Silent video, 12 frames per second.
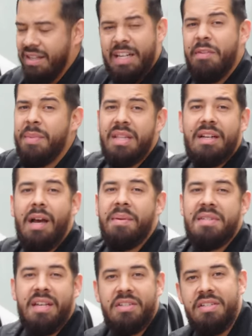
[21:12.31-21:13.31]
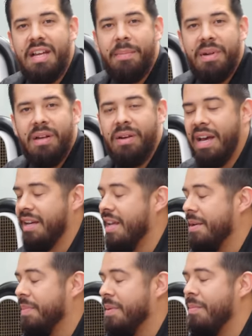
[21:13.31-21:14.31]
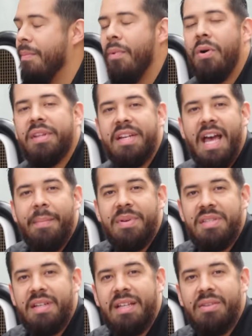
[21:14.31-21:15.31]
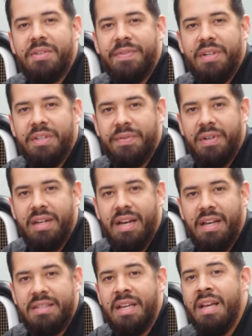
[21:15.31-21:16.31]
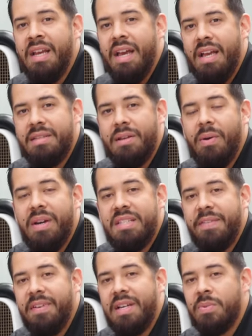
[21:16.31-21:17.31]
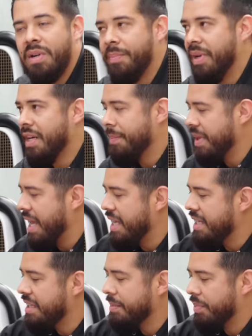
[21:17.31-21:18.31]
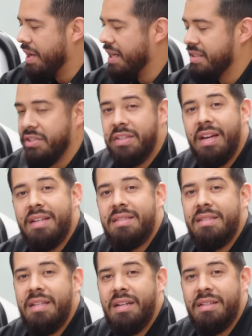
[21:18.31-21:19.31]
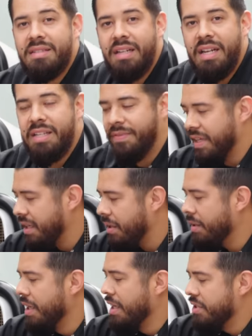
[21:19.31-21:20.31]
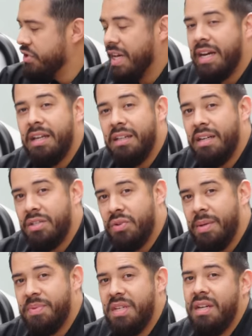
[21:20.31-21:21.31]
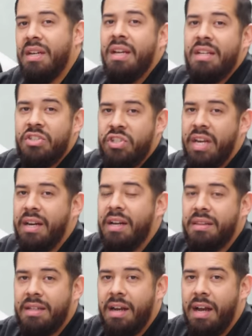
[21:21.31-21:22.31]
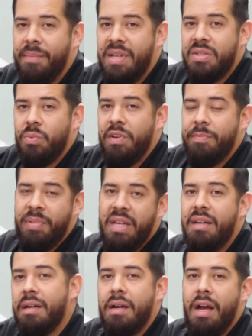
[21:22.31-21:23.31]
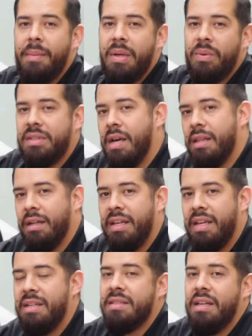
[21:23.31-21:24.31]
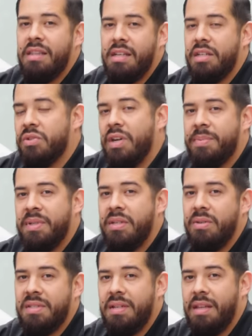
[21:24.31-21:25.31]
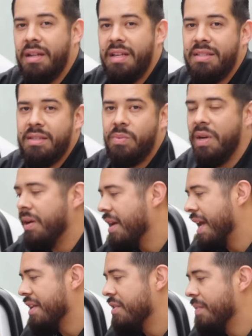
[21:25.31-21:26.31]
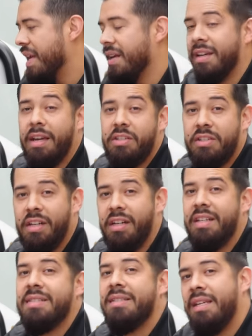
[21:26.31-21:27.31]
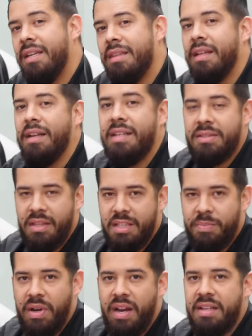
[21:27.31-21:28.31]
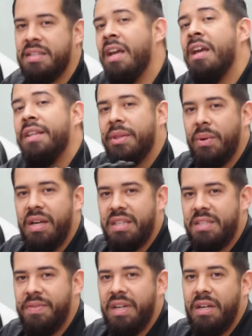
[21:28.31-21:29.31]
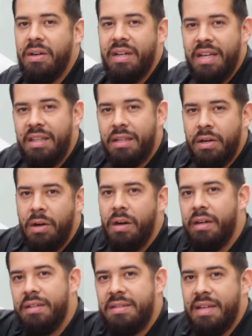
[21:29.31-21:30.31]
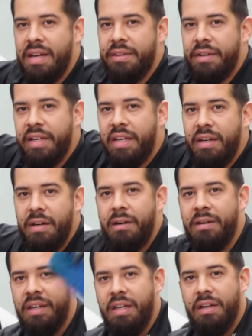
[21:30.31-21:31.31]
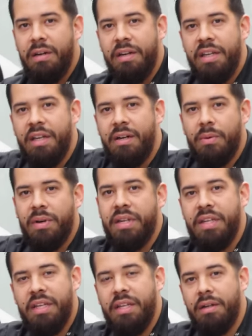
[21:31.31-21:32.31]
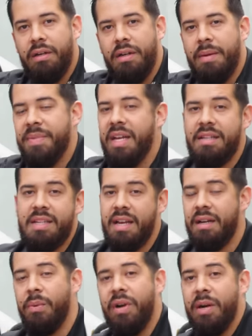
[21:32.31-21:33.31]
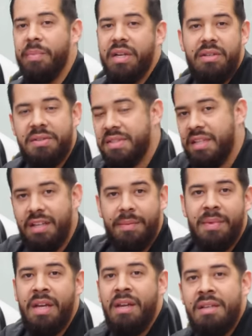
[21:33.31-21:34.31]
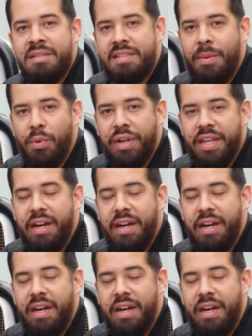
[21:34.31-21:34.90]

leave them in the comment section down below, and I'd be more than happy to get those videos for you guys. As always, if you guys want to pick up any of the products that you guys seen on today's video, check out the description, check out the comments. We've pinned a comment with all the links. In the description, you'll see all the links as well, and you may occasionally see the links to these products throughout this video in the cards, either here, here, here, or here. I'm not exactly where, but you'll see them somewhere